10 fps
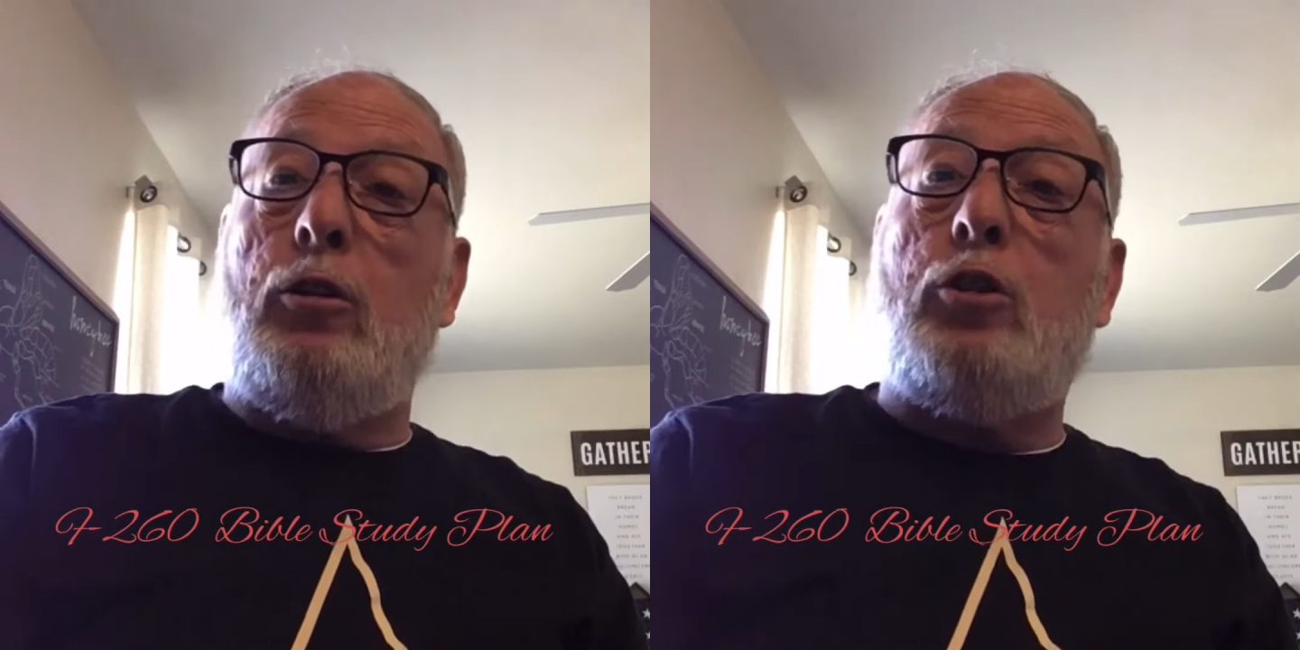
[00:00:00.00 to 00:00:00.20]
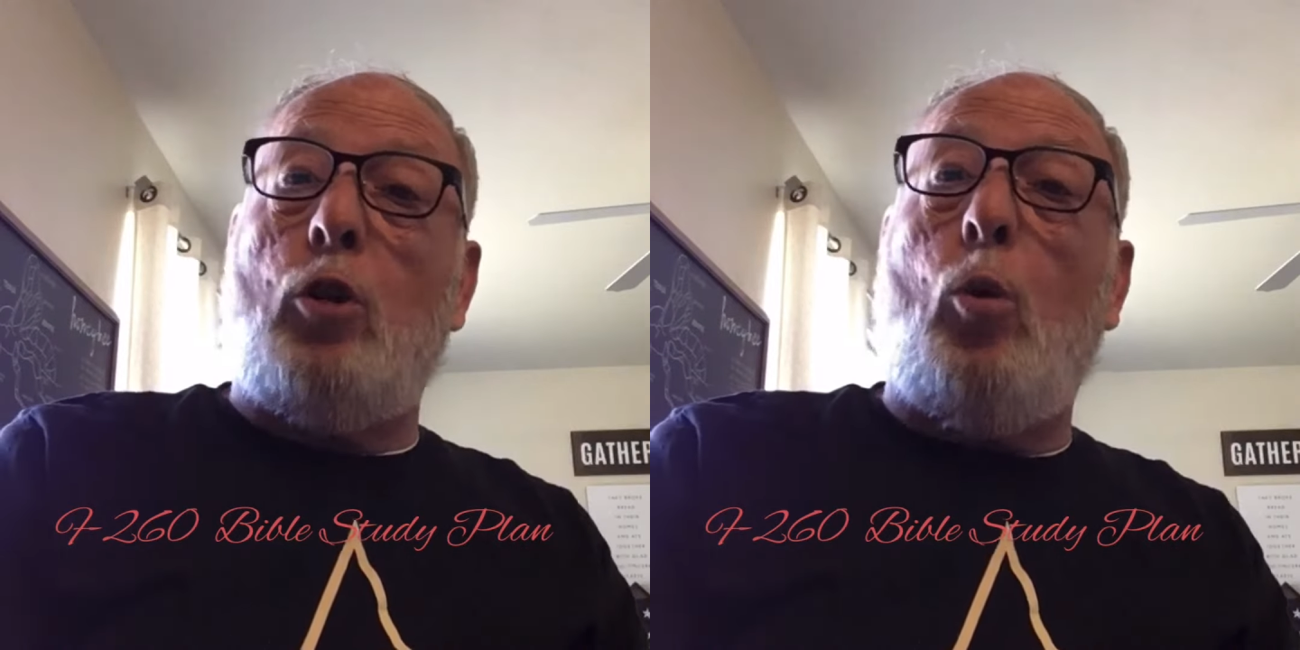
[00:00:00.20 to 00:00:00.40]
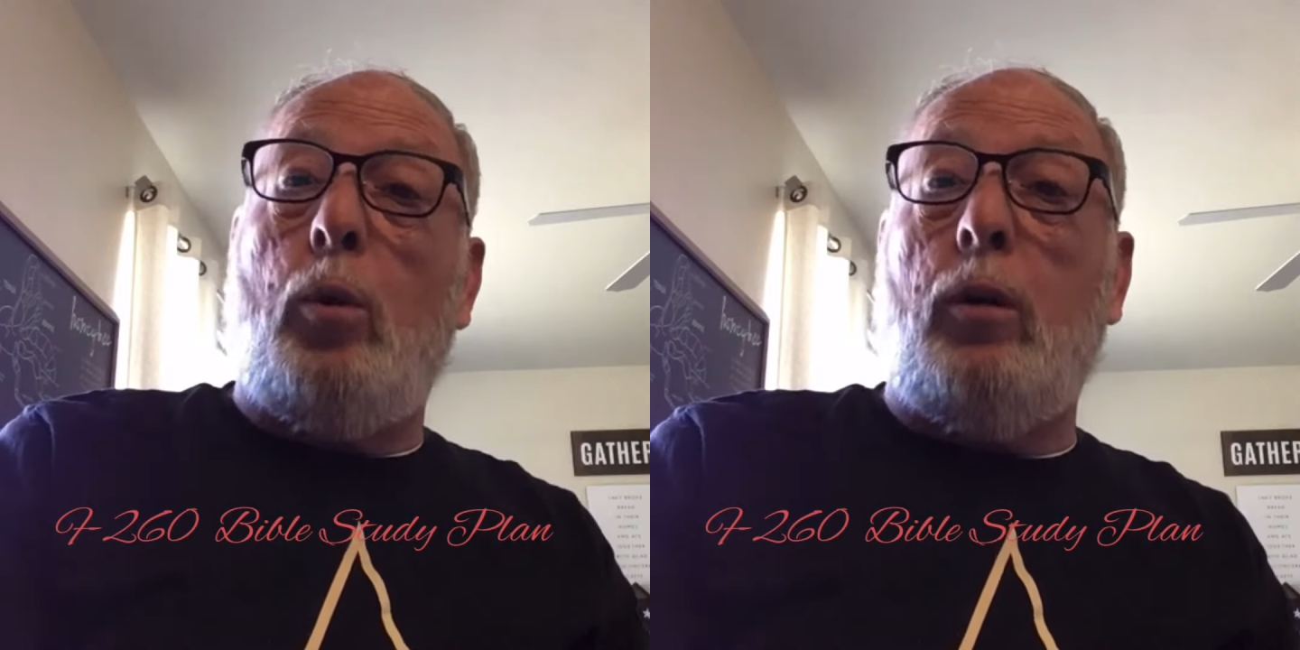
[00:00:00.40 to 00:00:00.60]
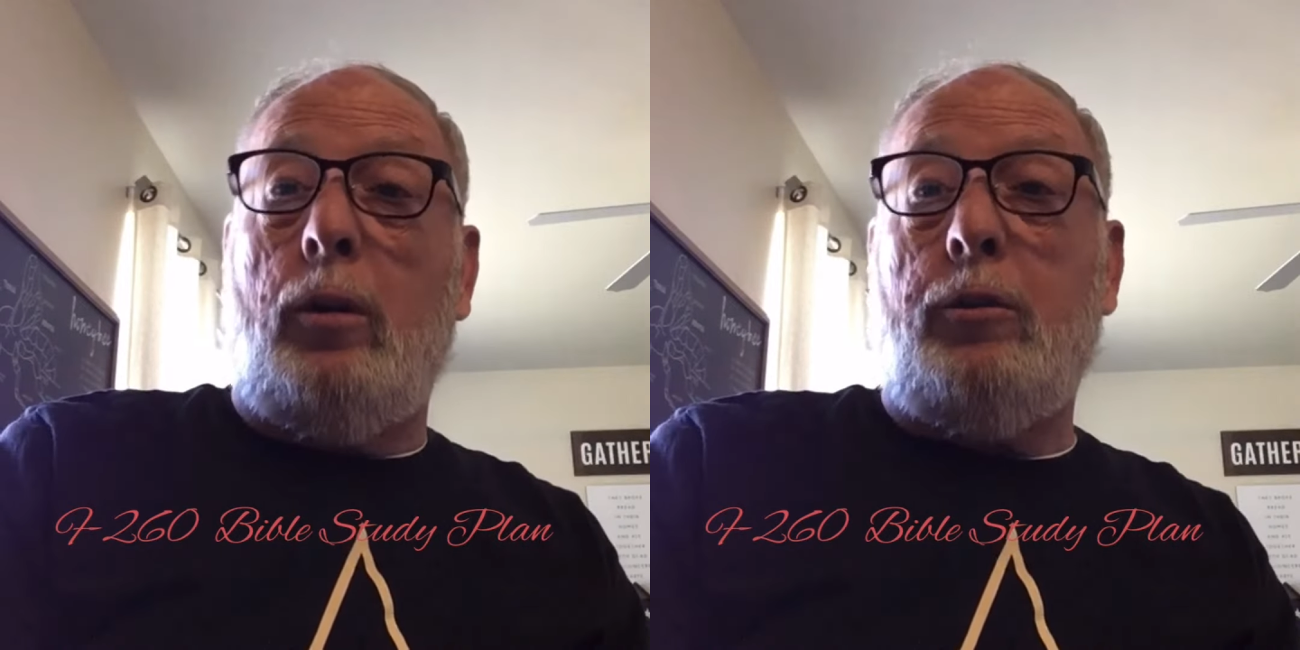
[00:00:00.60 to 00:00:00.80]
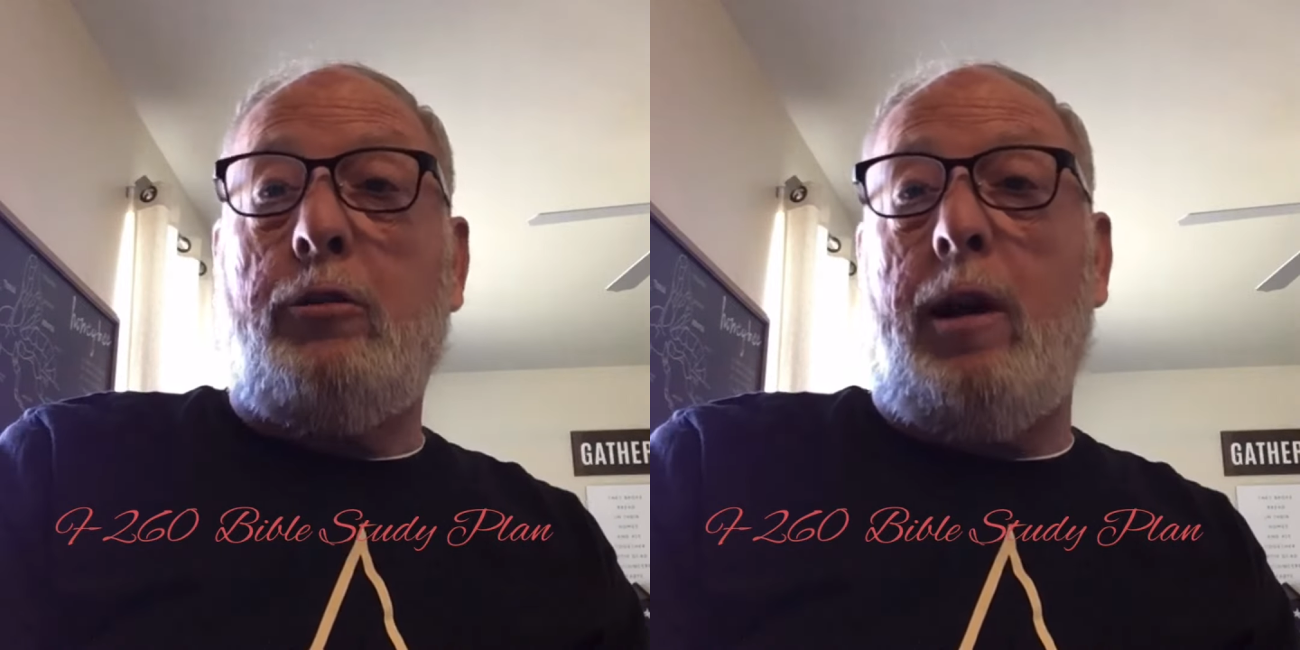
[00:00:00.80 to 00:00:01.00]
so
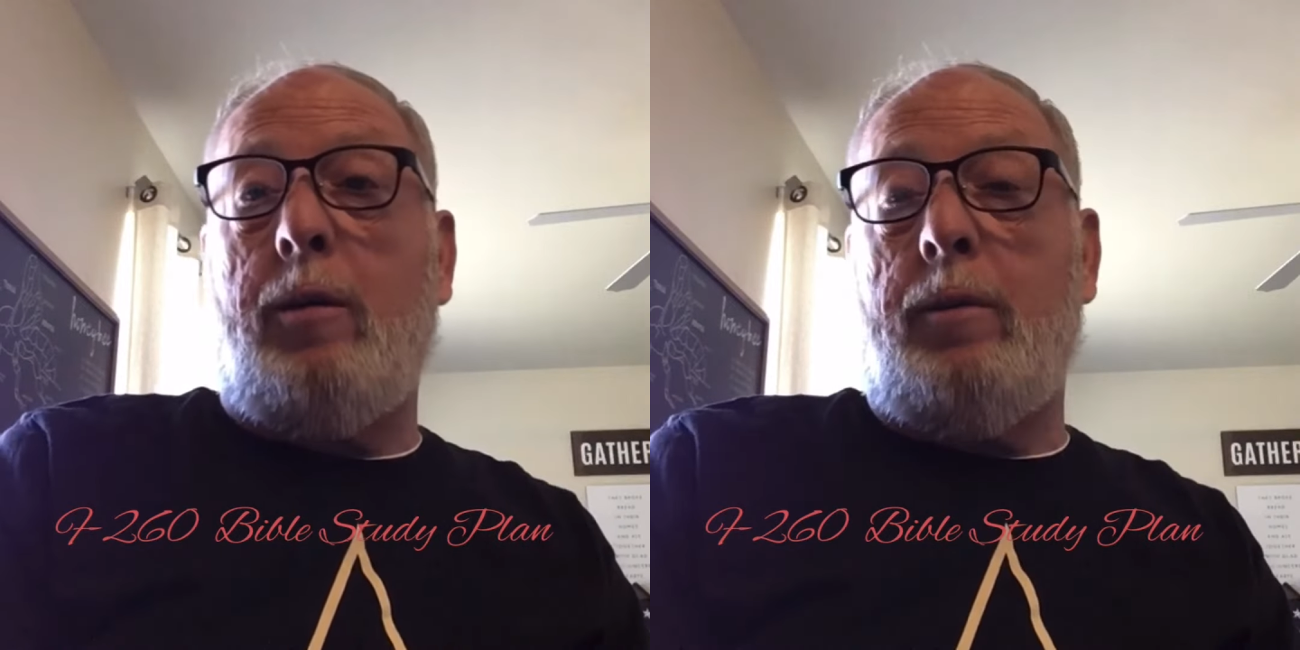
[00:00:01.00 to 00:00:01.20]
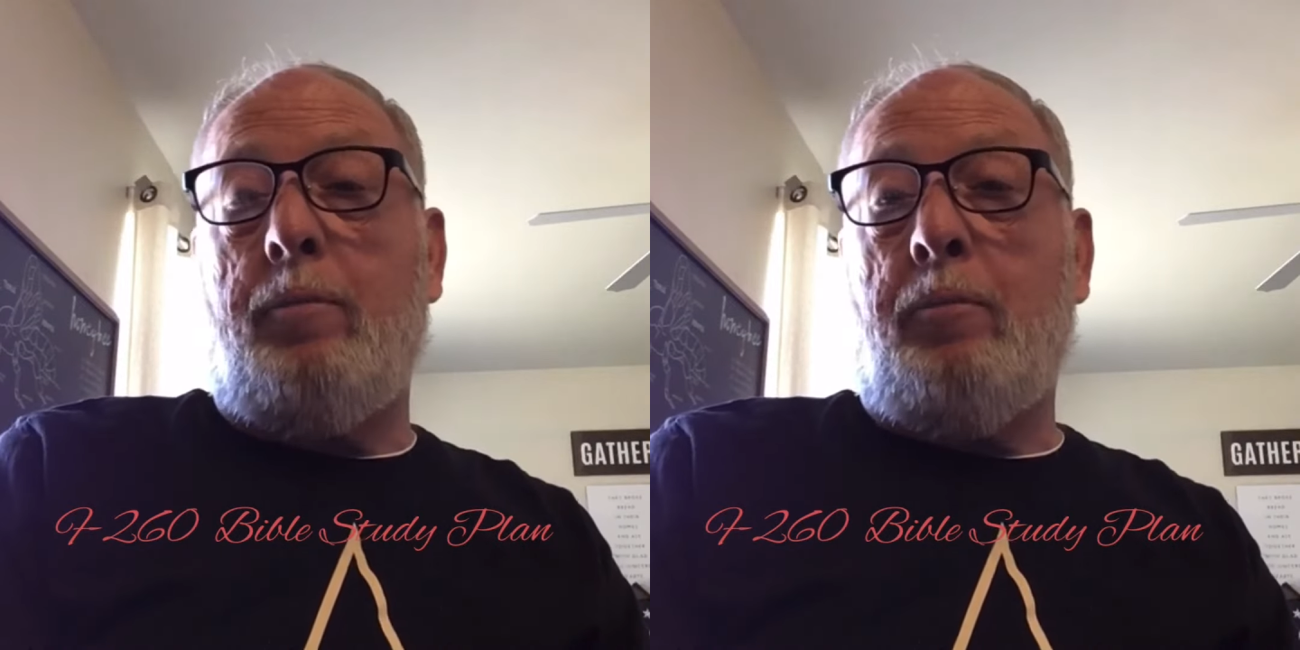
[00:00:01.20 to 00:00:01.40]
will Sarah,